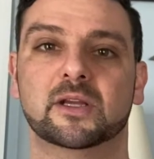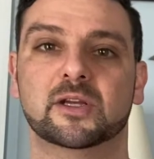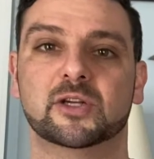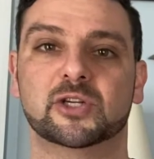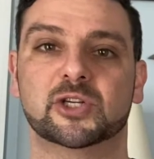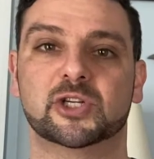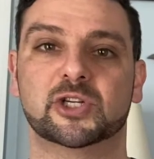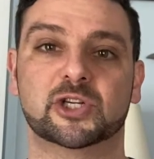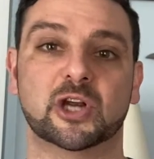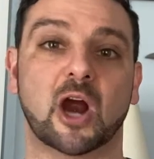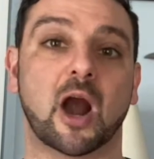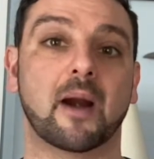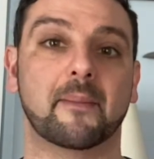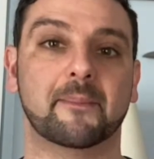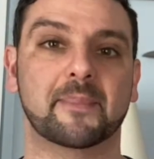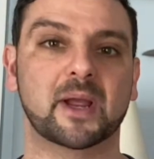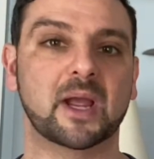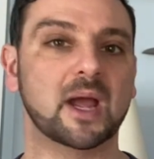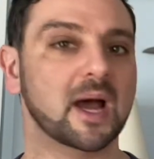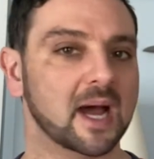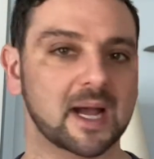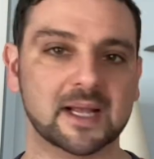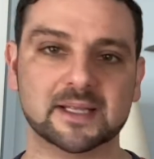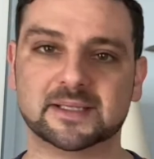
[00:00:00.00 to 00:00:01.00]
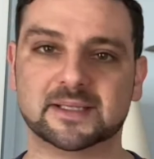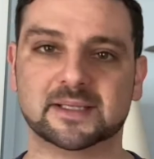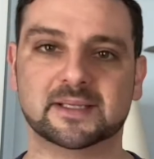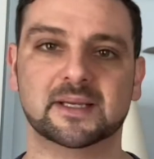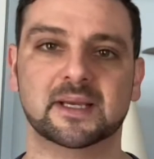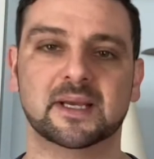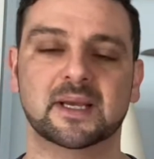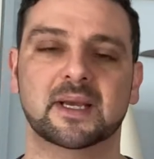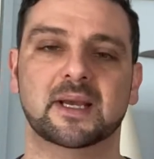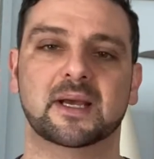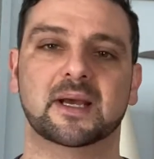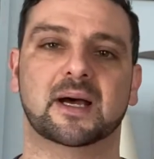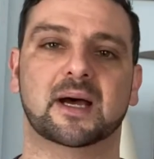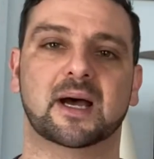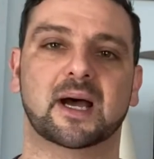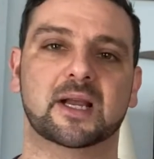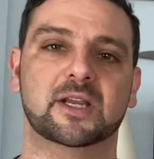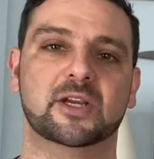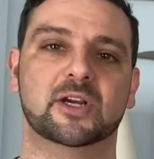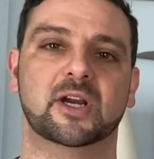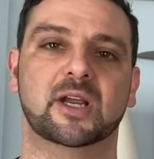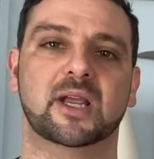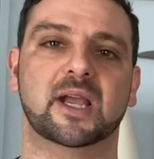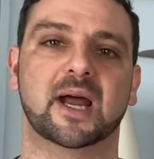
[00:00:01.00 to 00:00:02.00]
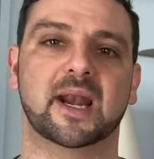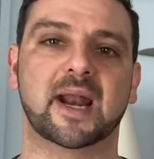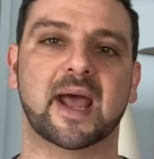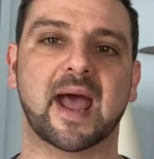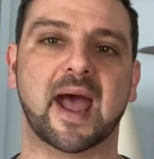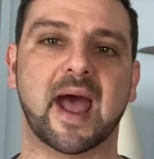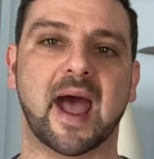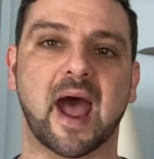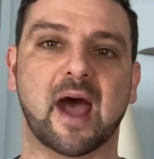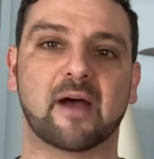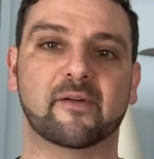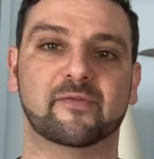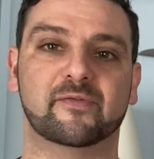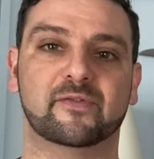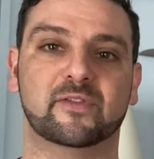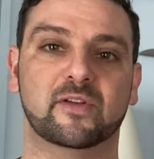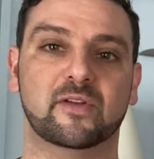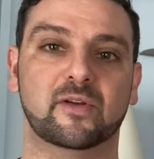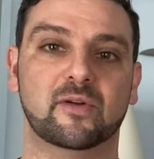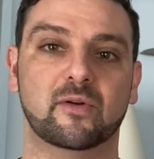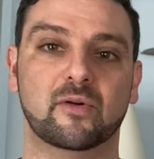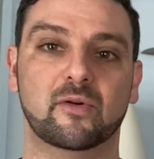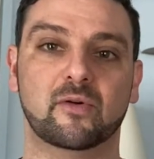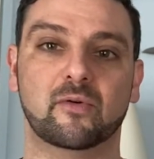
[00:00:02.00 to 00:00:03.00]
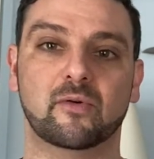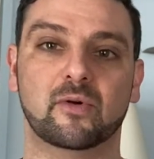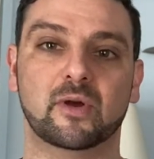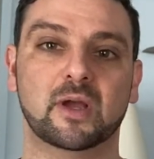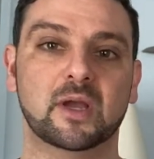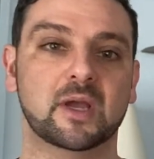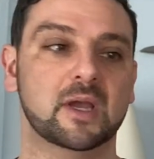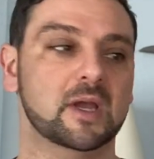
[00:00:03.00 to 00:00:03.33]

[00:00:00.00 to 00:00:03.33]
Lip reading: sharp cuts, you're gonna have to